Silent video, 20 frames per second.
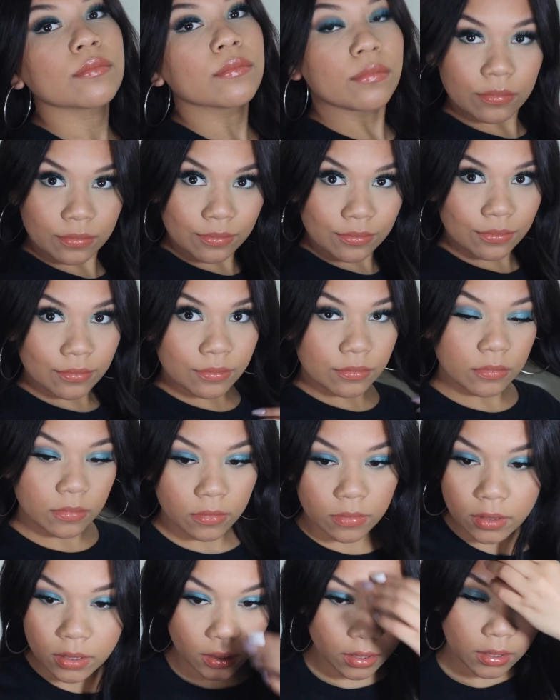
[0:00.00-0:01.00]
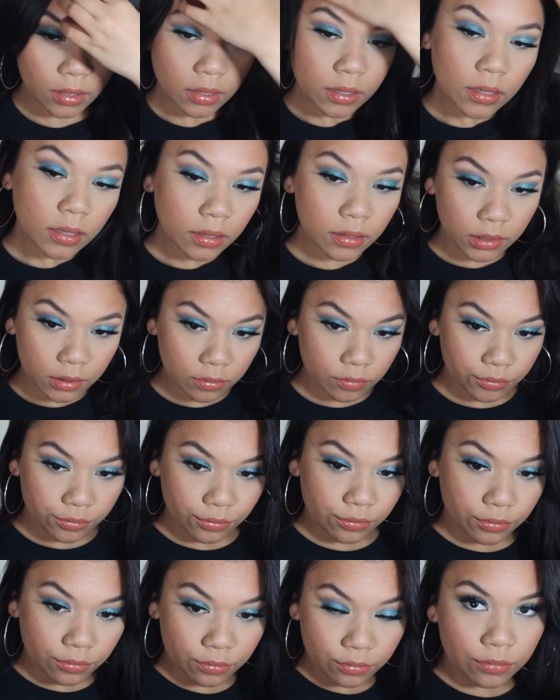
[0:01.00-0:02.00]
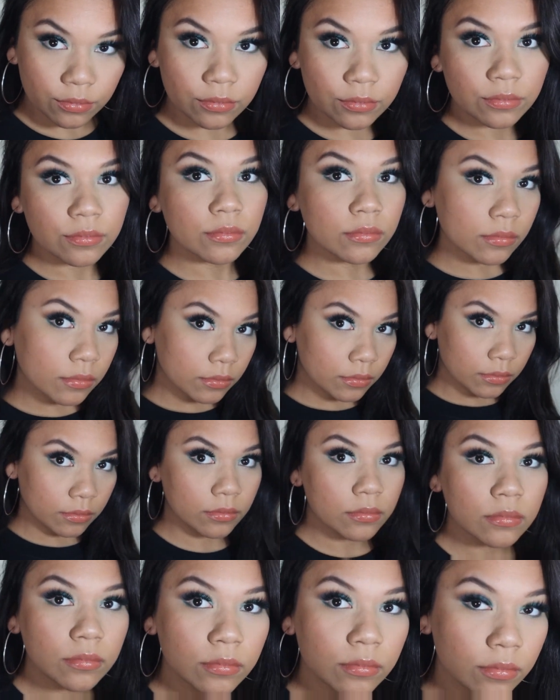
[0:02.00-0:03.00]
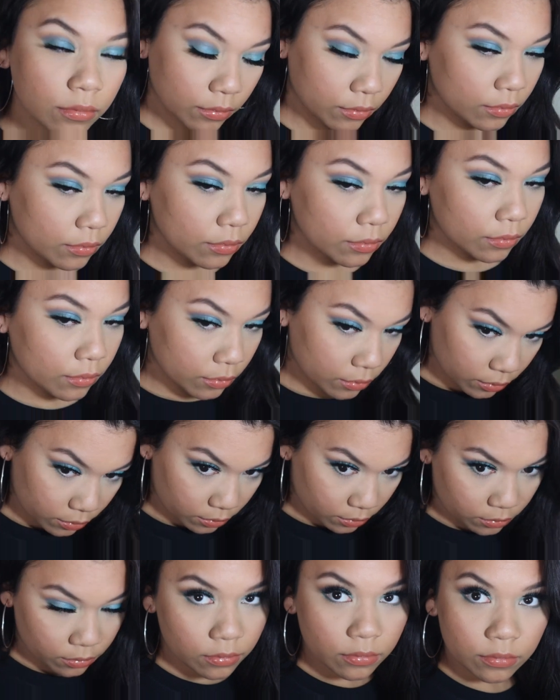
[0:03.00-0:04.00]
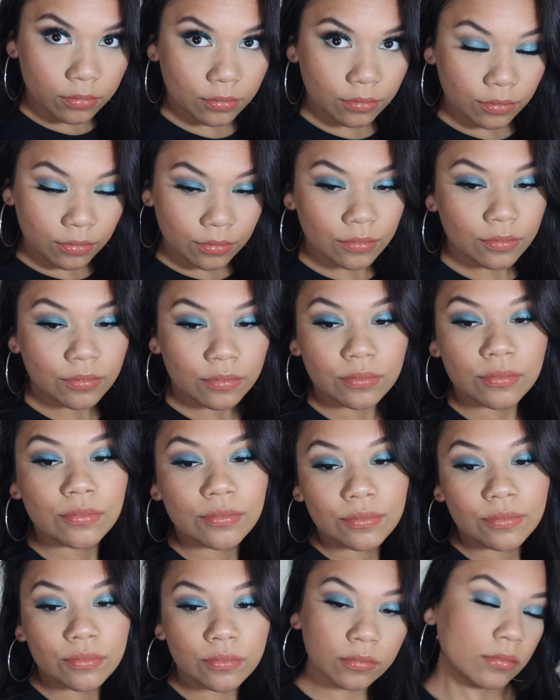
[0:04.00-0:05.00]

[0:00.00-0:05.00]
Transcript: And there you have it. That's the whole look. I hope you guys enjoy. I hope it was easy